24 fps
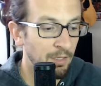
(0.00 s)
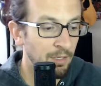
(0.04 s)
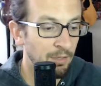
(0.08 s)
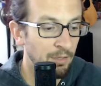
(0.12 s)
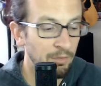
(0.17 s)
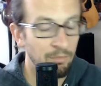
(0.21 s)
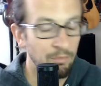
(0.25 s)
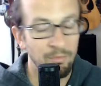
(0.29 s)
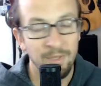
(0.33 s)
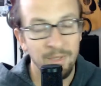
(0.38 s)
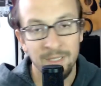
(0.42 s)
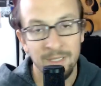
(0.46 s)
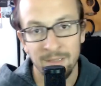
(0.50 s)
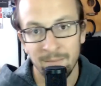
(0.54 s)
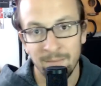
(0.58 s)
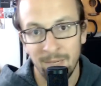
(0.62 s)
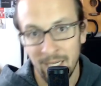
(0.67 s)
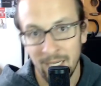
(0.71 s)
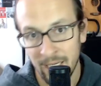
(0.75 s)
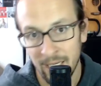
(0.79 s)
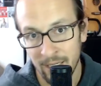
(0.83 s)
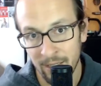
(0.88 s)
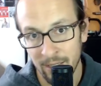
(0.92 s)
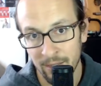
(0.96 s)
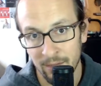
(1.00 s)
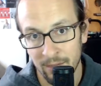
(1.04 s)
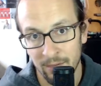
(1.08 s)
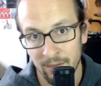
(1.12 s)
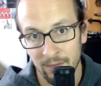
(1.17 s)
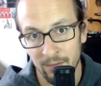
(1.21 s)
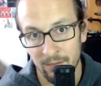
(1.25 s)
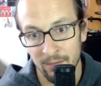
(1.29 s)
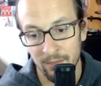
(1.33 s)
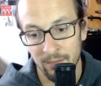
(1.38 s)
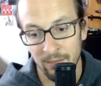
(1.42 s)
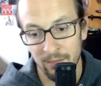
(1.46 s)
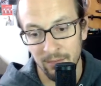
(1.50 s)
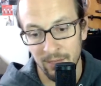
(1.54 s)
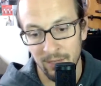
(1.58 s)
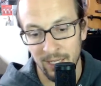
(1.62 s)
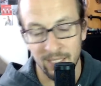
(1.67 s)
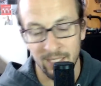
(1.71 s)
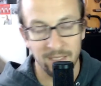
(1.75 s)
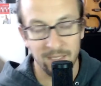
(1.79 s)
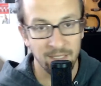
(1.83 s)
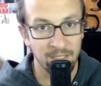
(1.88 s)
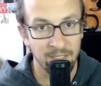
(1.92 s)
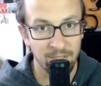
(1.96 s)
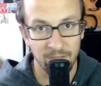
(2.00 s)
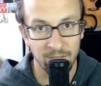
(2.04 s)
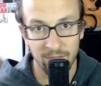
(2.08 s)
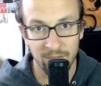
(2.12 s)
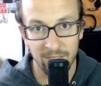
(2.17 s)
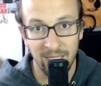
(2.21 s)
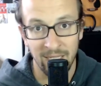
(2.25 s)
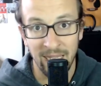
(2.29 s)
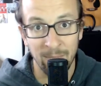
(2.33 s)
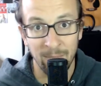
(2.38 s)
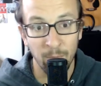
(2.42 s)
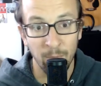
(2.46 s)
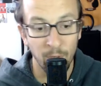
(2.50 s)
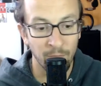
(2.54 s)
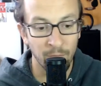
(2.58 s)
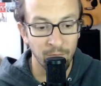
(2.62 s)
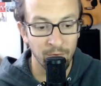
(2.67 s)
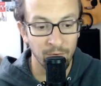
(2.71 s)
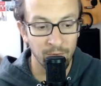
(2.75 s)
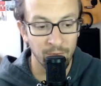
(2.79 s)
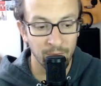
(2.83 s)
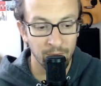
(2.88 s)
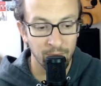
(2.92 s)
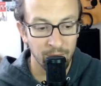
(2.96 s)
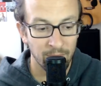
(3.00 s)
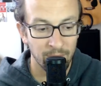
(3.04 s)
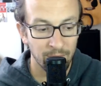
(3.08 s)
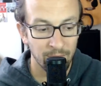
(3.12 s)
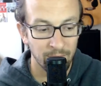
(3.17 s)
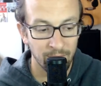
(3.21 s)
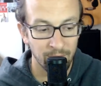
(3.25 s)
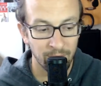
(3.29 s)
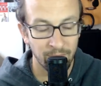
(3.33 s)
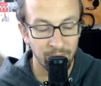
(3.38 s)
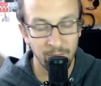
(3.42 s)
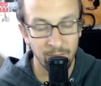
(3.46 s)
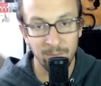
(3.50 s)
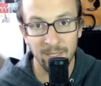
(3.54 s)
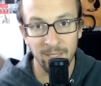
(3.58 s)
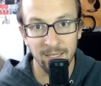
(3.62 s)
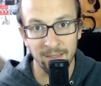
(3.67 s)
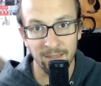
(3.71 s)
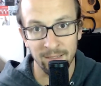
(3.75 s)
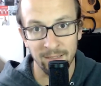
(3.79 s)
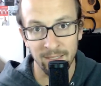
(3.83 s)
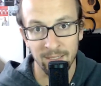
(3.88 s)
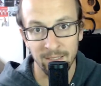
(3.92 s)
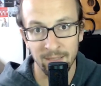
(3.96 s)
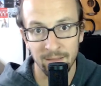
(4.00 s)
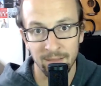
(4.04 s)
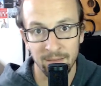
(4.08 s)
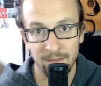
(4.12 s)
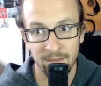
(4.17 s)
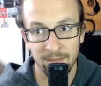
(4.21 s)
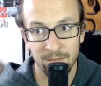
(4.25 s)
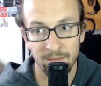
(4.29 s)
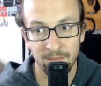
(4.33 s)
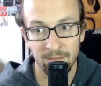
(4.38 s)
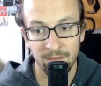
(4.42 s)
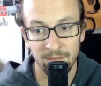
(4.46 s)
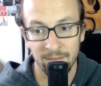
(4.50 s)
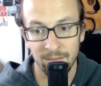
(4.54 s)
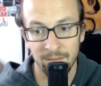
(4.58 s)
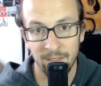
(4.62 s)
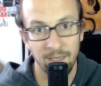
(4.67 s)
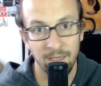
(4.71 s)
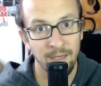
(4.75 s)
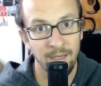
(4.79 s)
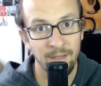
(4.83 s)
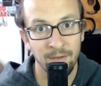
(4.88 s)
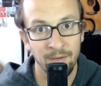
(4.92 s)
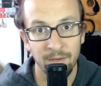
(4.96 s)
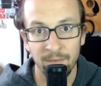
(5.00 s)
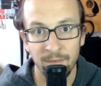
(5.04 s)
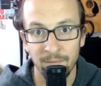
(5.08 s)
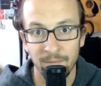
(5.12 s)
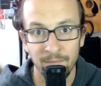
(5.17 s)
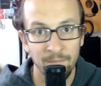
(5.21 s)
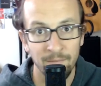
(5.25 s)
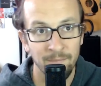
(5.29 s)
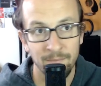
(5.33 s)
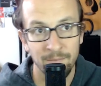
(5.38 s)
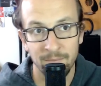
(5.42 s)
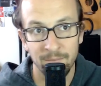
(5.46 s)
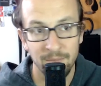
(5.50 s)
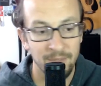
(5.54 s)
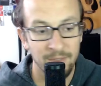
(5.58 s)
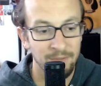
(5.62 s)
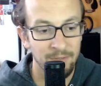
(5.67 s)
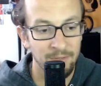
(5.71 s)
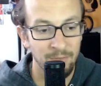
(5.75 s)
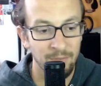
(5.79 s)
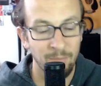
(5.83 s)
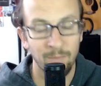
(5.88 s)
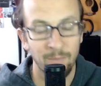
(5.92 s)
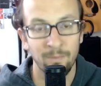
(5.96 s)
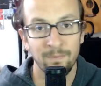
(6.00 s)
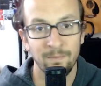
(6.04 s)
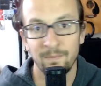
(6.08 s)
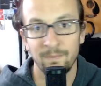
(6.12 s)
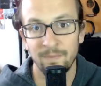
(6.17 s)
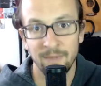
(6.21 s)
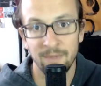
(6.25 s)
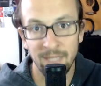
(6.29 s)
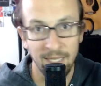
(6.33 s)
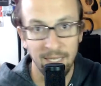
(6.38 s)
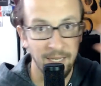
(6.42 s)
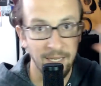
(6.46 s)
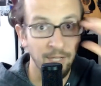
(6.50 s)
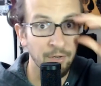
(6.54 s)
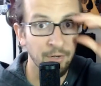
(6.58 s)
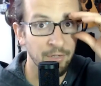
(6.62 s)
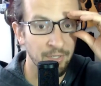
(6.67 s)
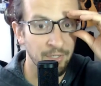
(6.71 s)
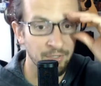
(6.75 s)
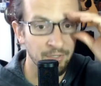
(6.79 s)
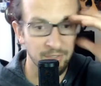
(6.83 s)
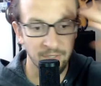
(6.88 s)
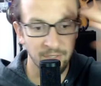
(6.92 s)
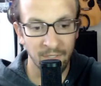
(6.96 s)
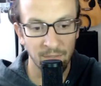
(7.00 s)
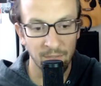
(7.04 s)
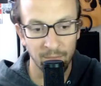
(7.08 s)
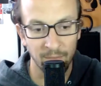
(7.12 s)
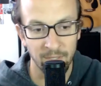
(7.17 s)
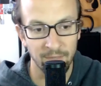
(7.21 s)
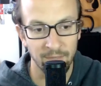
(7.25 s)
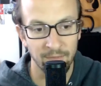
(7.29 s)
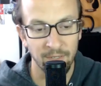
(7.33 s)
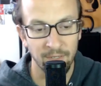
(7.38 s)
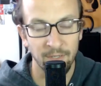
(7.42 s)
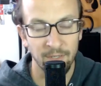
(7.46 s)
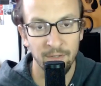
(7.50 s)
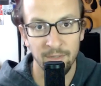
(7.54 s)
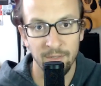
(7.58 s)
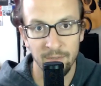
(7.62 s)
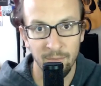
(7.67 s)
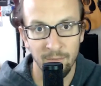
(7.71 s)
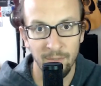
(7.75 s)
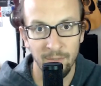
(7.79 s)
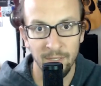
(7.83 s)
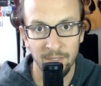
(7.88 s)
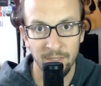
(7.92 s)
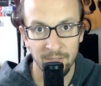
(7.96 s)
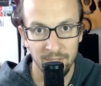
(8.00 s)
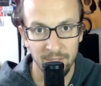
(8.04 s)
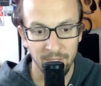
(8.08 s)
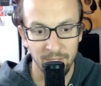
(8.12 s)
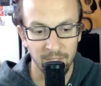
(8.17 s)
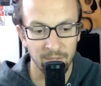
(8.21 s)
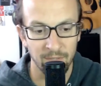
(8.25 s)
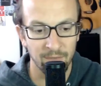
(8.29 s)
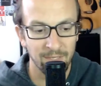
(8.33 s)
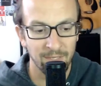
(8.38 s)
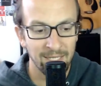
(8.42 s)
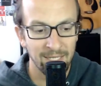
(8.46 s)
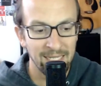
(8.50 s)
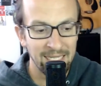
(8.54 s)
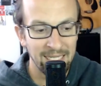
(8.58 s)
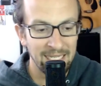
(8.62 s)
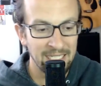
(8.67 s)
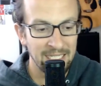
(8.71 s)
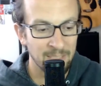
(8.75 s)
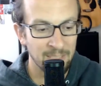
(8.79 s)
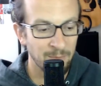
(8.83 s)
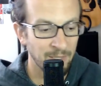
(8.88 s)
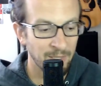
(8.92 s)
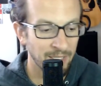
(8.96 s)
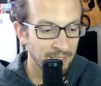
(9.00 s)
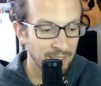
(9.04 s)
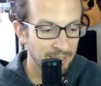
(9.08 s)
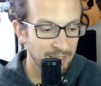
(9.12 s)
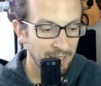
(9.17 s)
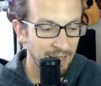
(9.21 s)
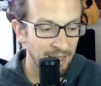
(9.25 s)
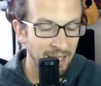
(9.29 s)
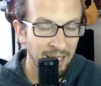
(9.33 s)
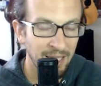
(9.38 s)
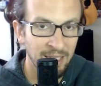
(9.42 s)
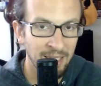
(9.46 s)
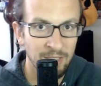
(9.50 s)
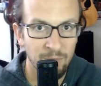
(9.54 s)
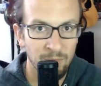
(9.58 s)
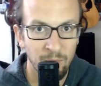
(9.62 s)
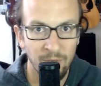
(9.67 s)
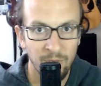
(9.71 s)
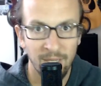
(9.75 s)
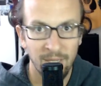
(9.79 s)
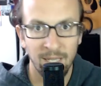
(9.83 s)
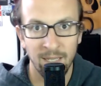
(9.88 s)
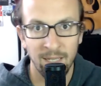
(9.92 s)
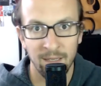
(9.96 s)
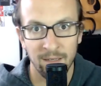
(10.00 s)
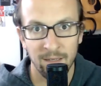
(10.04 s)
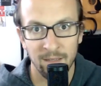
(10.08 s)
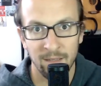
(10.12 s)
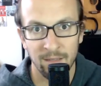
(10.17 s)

The reason my ancestors came over from Italy 100 years ago, whatever, 120 years ago, is because things were not